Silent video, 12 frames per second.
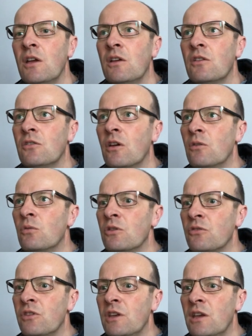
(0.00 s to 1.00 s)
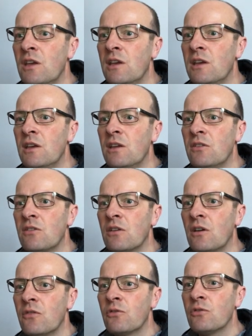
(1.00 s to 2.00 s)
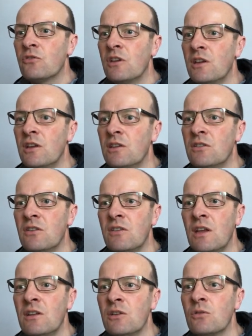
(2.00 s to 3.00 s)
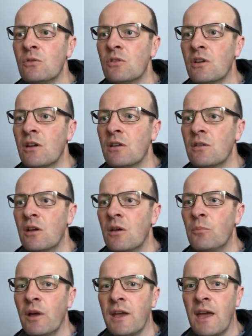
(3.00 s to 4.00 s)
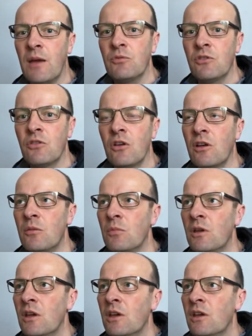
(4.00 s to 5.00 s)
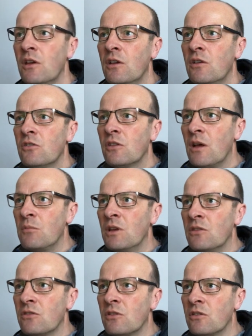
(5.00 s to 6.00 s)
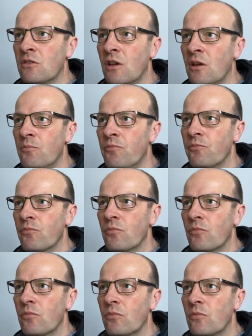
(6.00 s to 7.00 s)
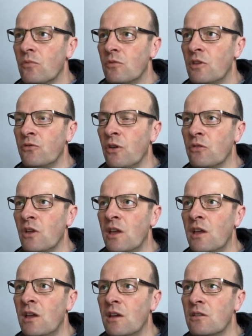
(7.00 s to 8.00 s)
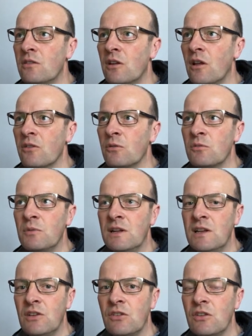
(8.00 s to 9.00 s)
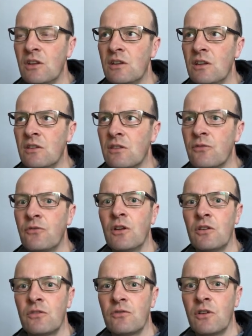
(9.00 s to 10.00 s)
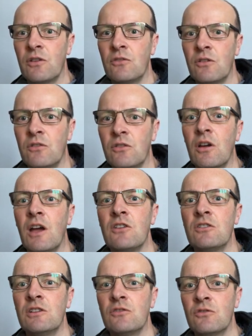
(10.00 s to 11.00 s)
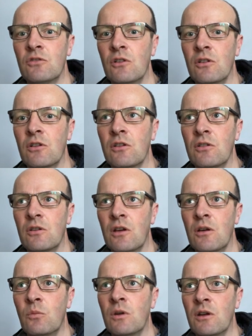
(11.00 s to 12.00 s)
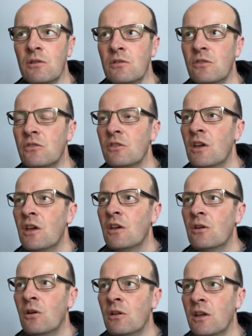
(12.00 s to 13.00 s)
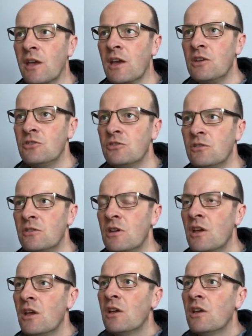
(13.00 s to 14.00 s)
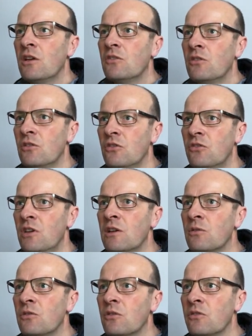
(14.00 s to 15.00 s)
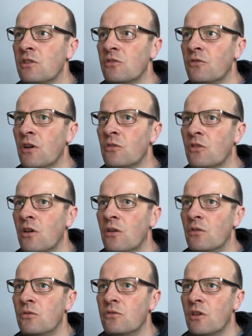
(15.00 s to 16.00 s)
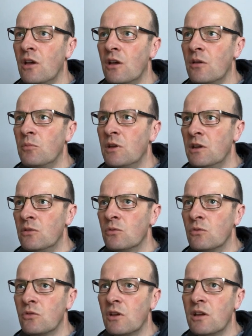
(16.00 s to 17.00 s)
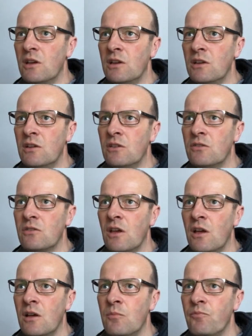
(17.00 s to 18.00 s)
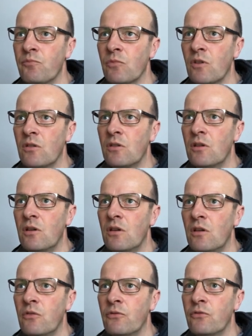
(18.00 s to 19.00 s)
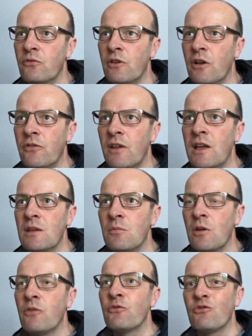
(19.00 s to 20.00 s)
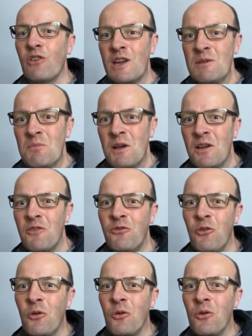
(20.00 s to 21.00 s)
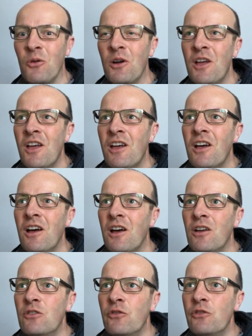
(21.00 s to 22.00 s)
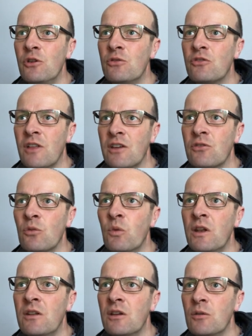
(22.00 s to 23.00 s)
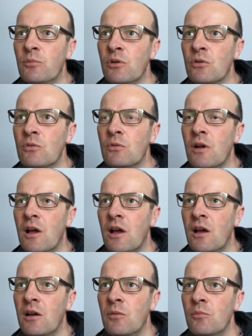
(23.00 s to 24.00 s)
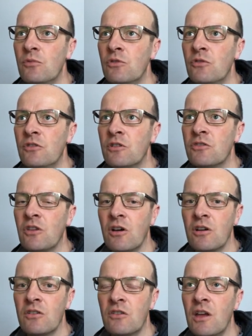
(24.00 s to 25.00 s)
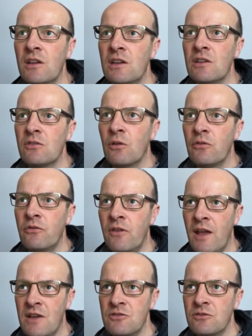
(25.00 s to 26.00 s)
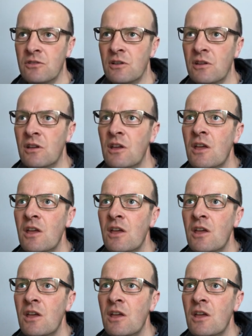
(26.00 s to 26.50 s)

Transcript: So what you'll see here is that I've got it in descending order uh, by capture time. So that means that um, this photo here, the last one to be listed, is the first photo that I actually took um, when I was on location. So the sequence of these photos um, in order is um, flame, a frame for uh, the view. So that's the window pull um, using the darken technique. So I flash the